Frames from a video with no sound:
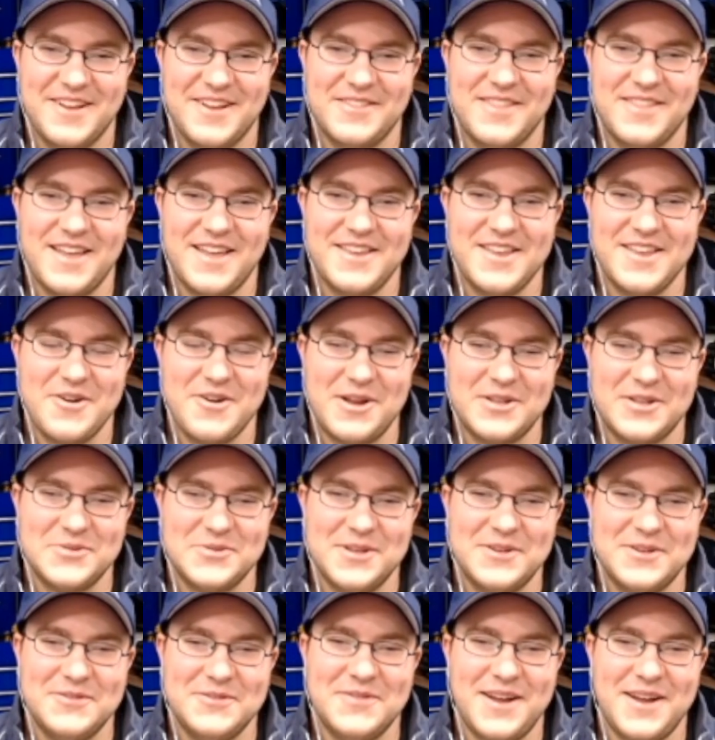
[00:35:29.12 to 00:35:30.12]
No, thank you.
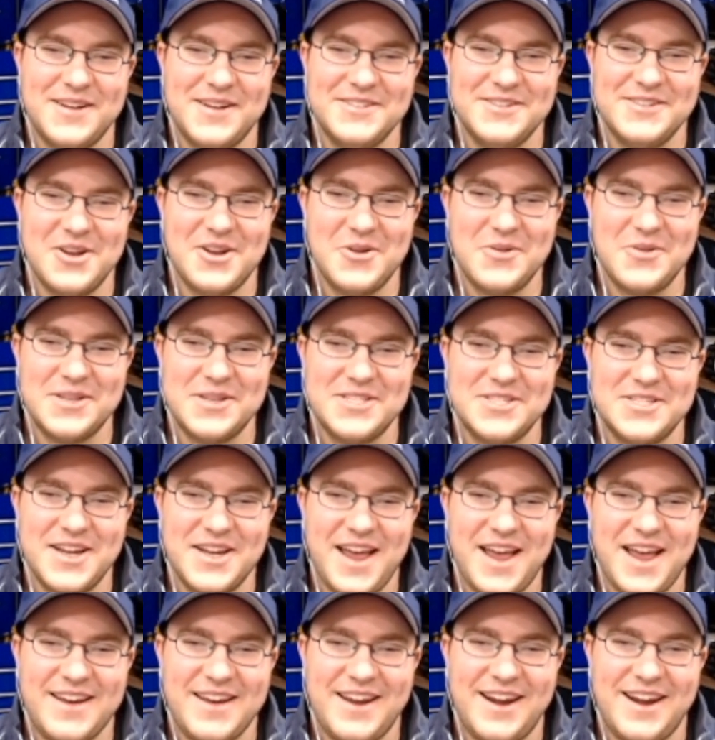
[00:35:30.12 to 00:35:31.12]
It's really fun to always
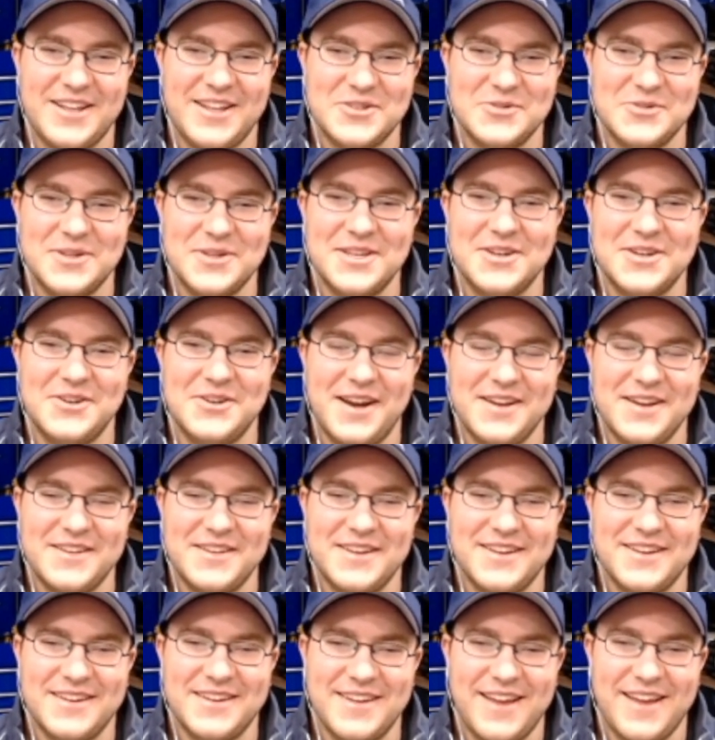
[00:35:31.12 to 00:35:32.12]
chat, and it's really
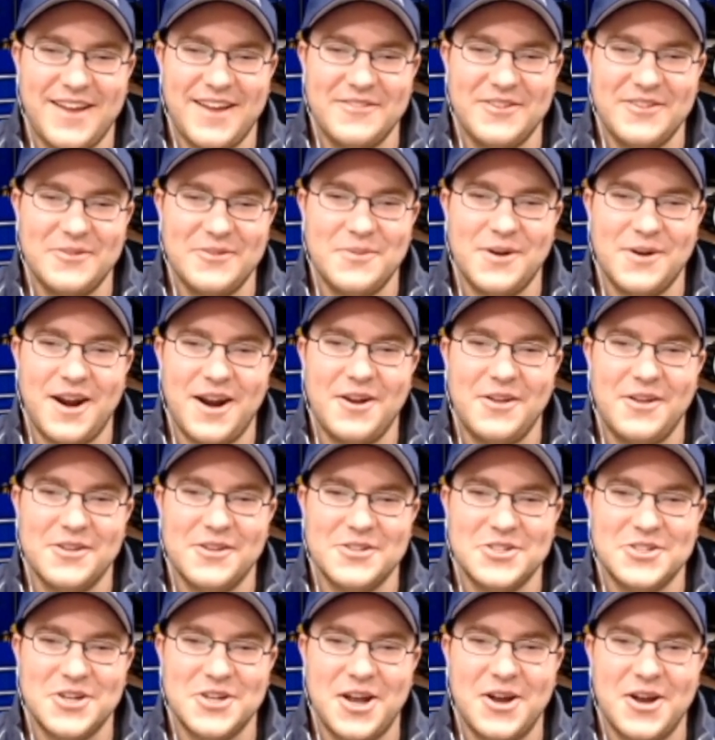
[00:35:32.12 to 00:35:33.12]
great to have you put on
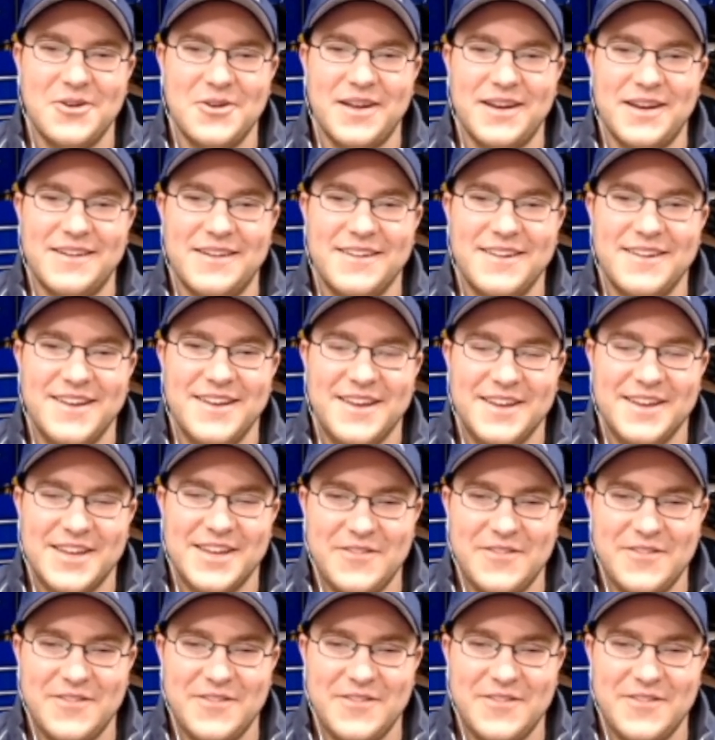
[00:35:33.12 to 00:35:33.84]
all the show and